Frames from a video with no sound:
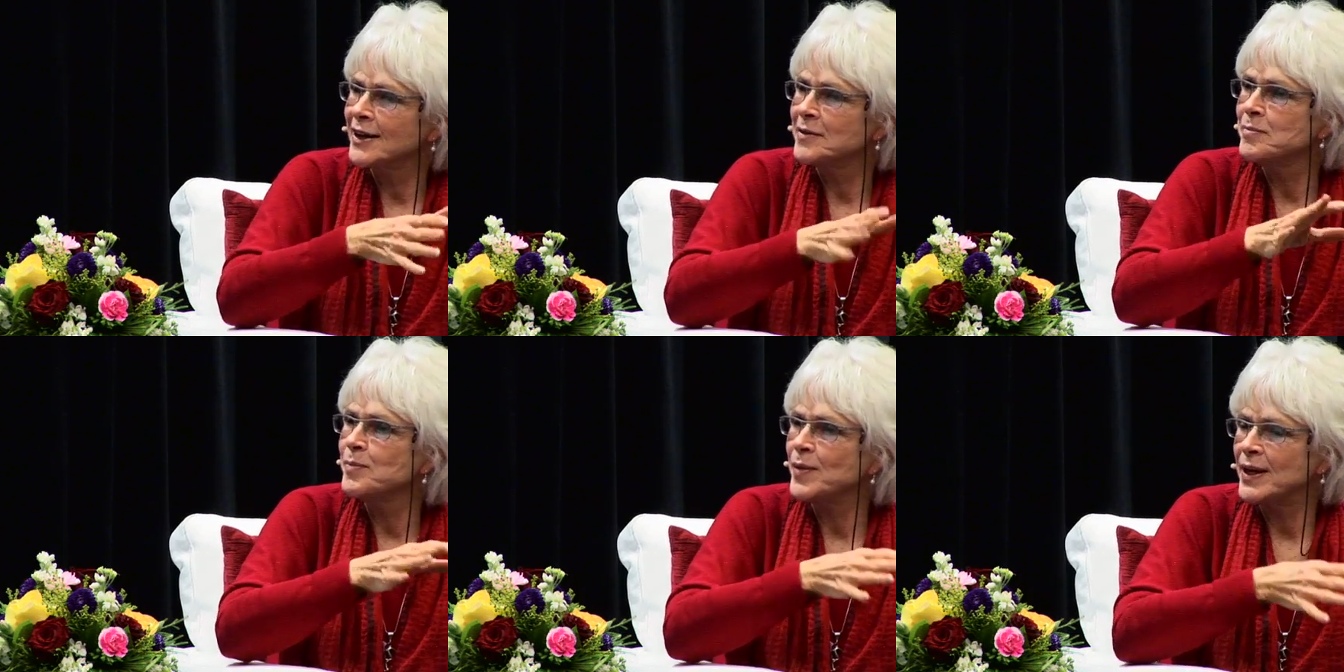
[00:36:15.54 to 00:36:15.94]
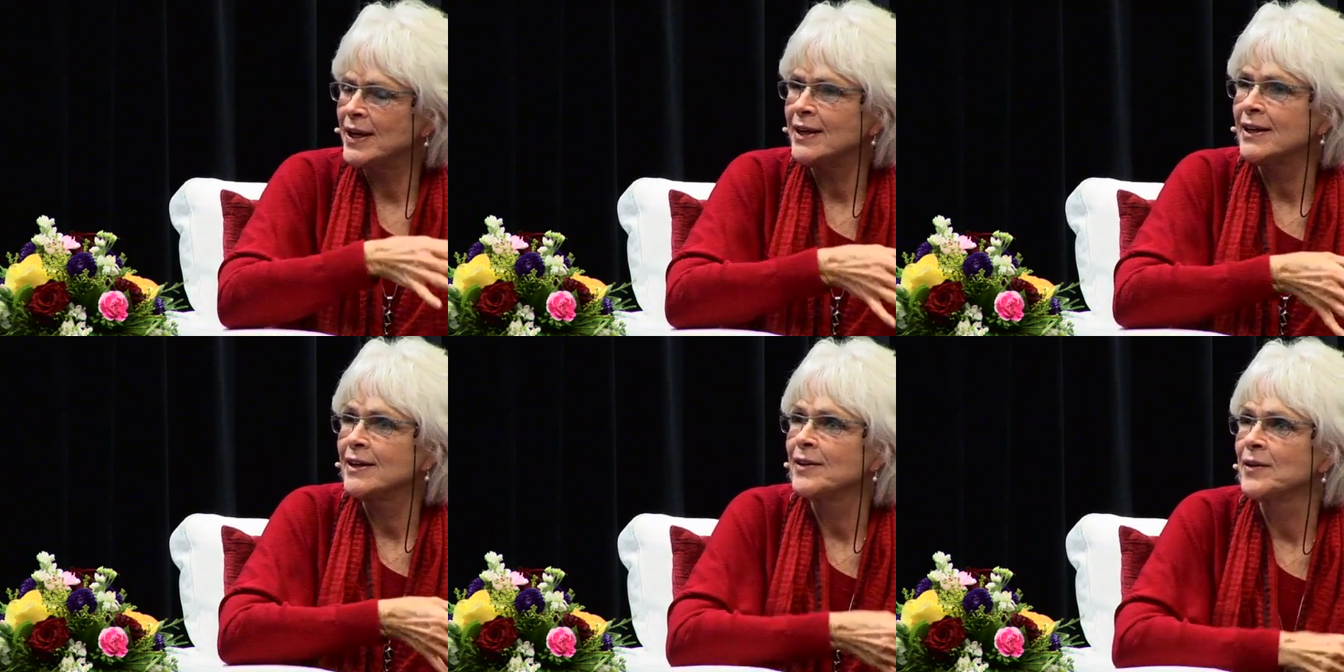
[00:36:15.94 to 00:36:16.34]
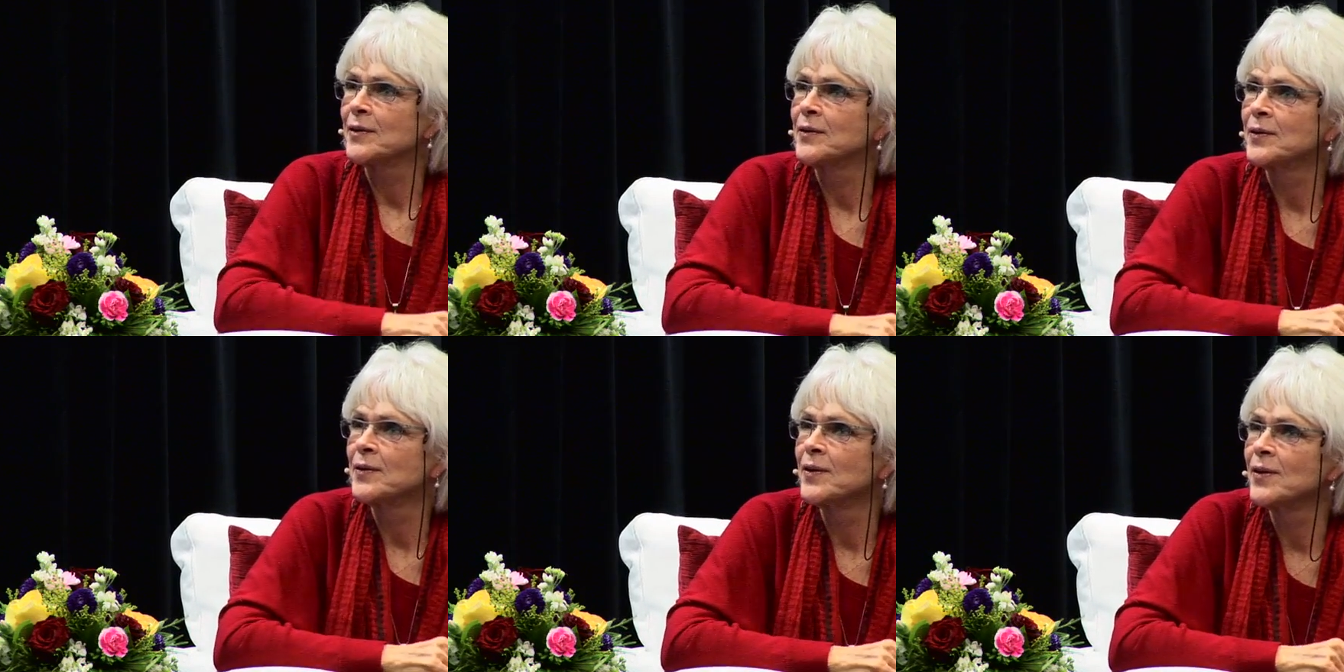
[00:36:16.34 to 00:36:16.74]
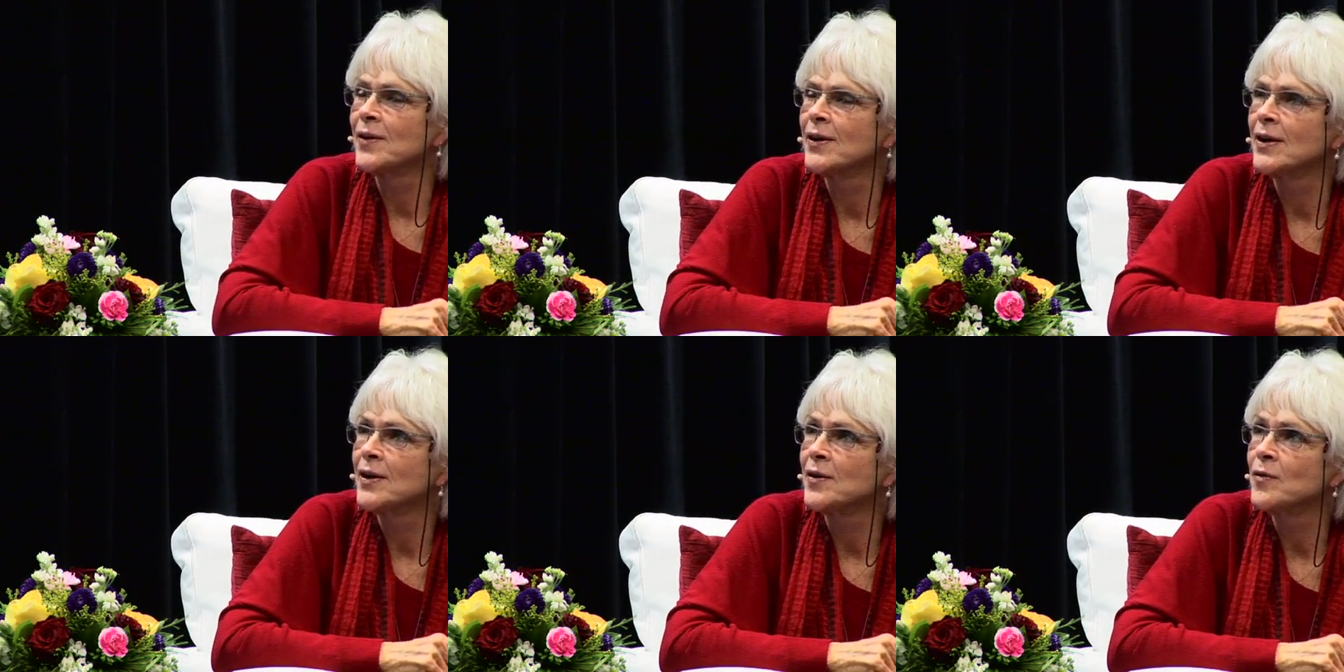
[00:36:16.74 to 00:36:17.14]
can be
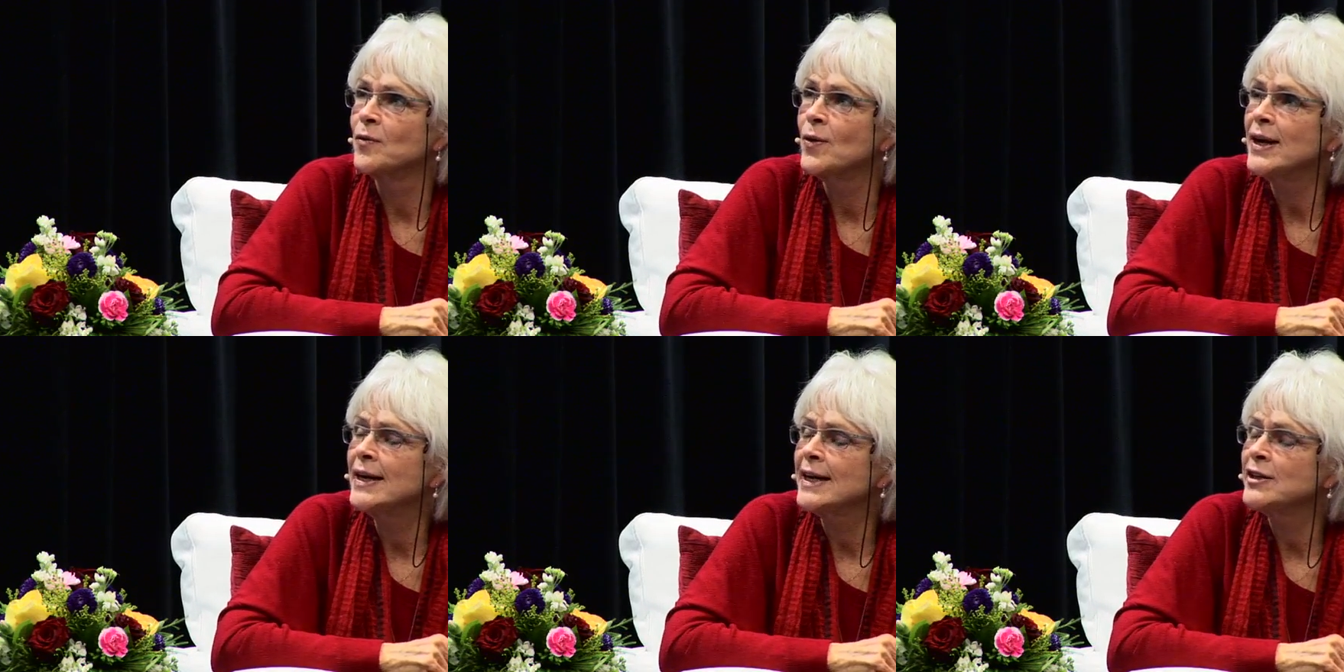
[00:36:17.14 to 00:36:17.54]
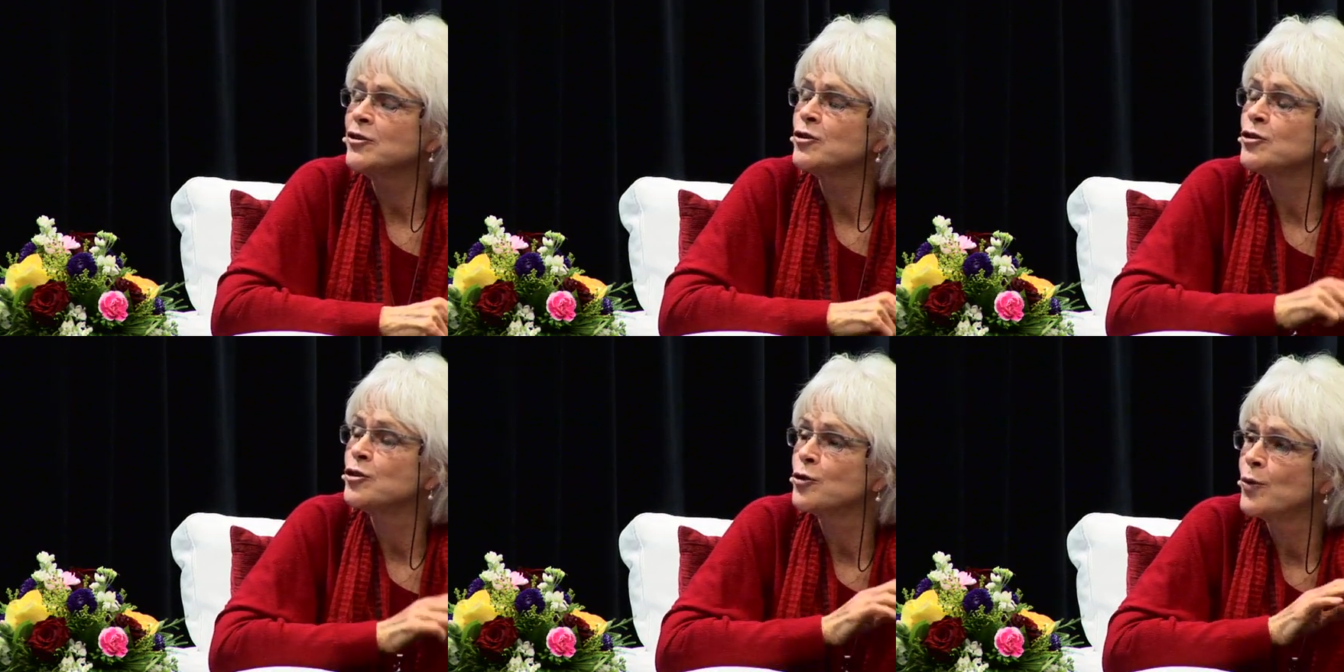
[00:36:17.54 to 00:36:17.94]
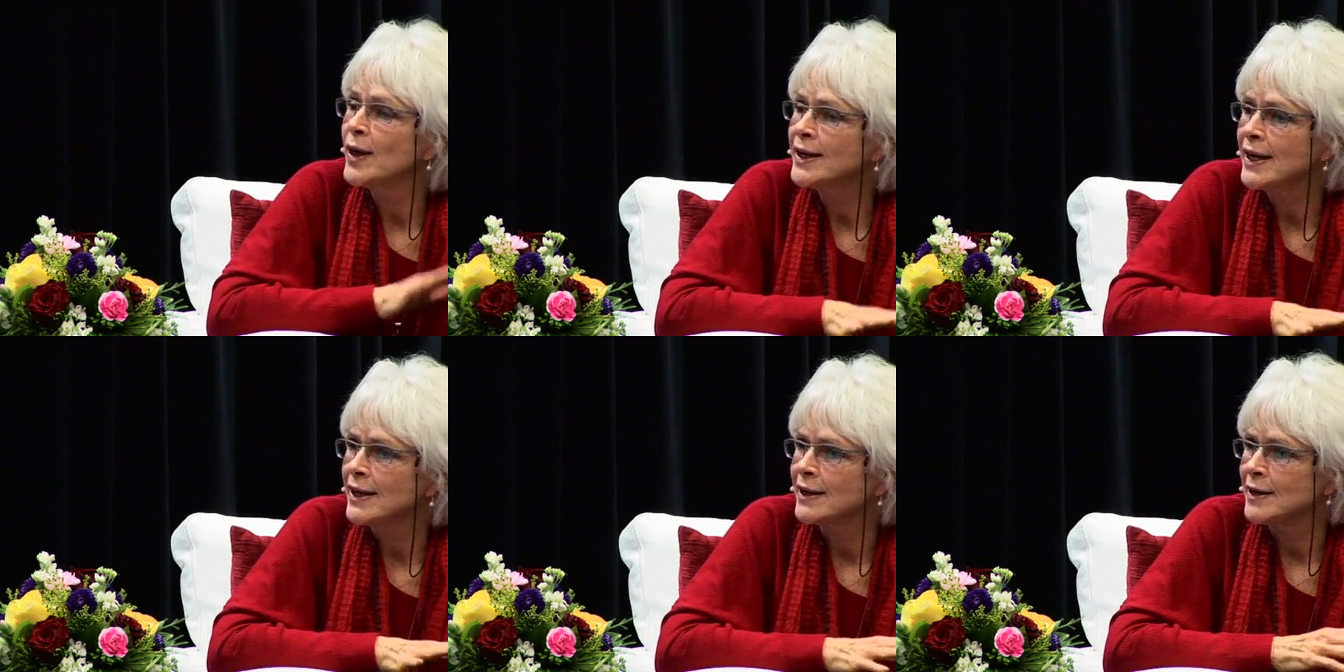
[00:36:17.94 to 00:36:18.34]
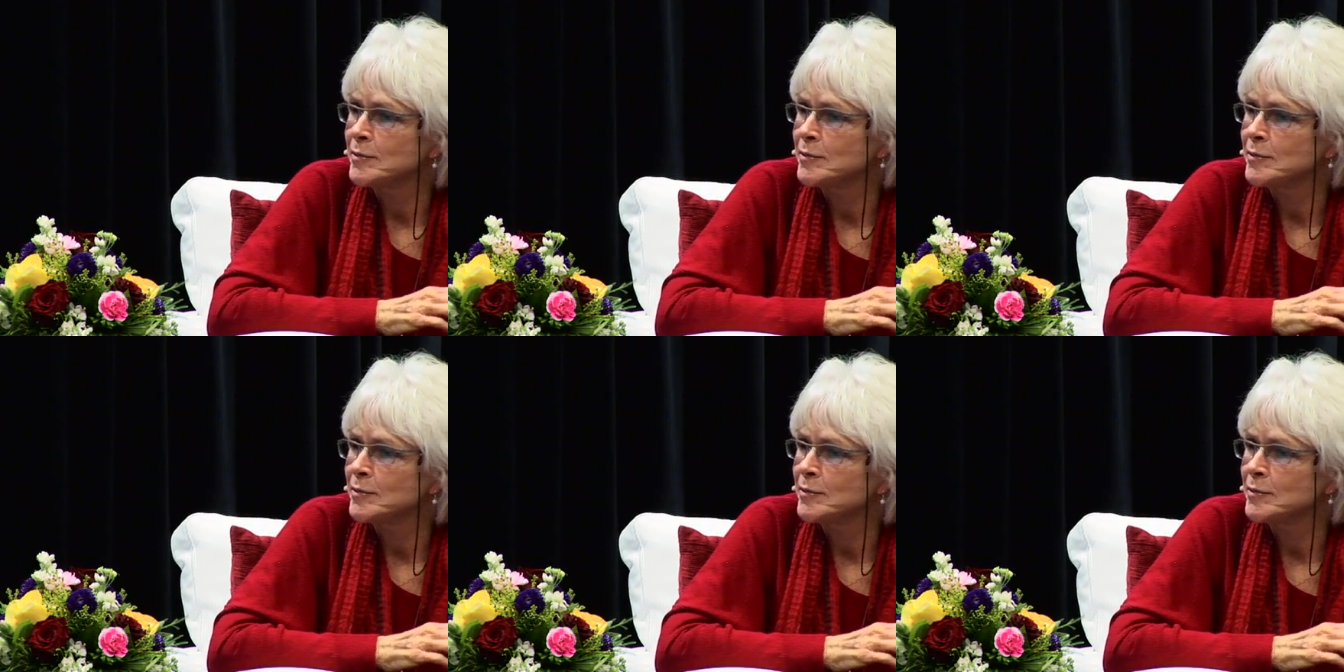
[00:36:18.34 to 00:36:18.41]
really tricky